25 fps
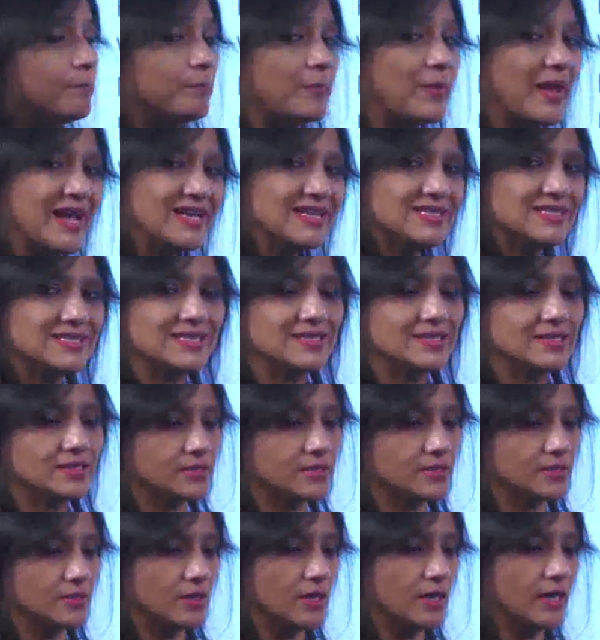pace
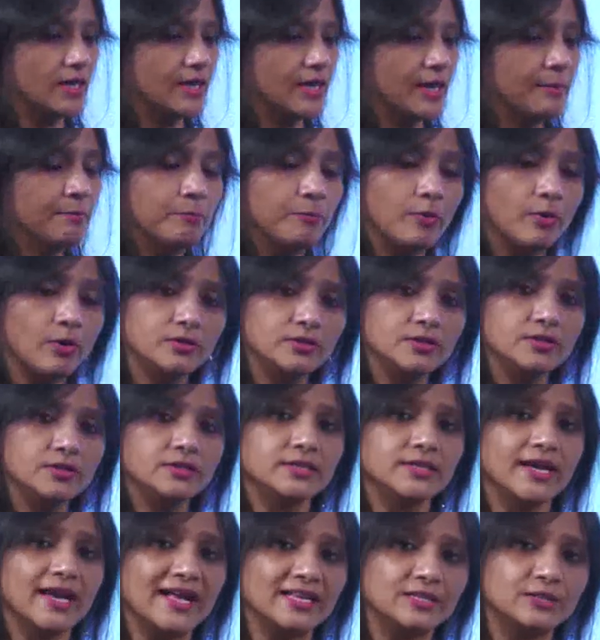is an important
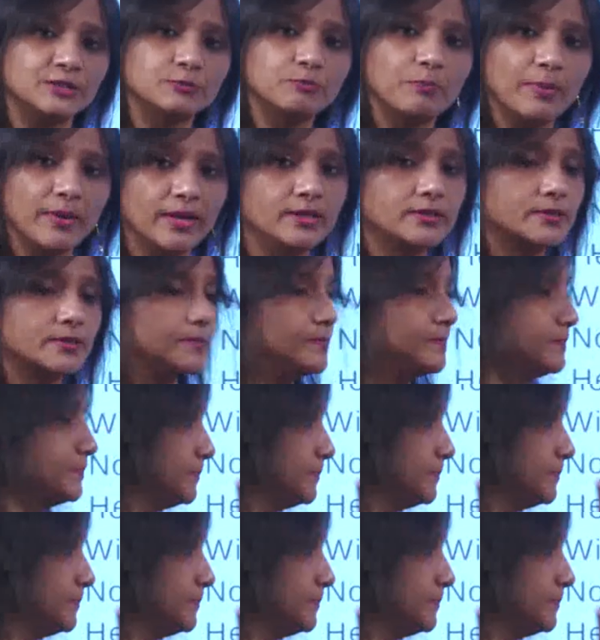aspect